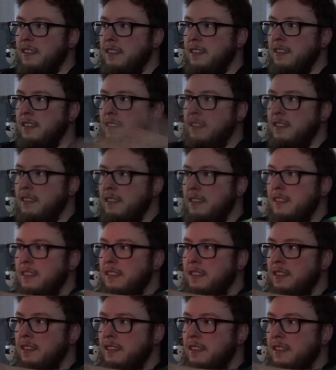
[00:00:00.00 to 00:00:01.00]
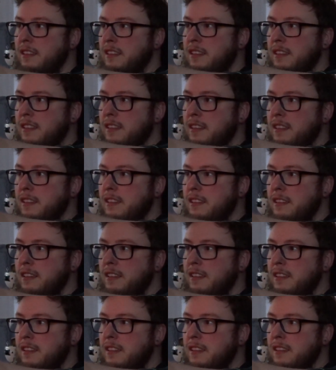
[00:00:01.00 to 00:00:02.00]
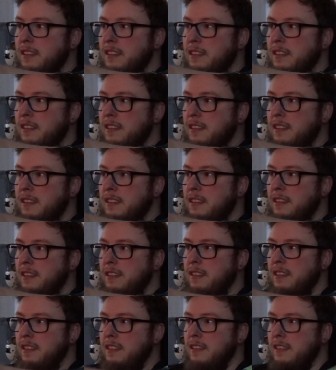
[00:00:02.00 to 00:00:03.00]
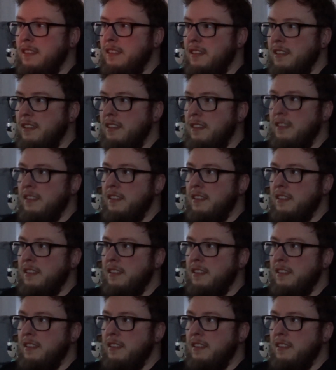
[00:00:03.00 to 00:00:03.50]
No words are spoken by the person on screen.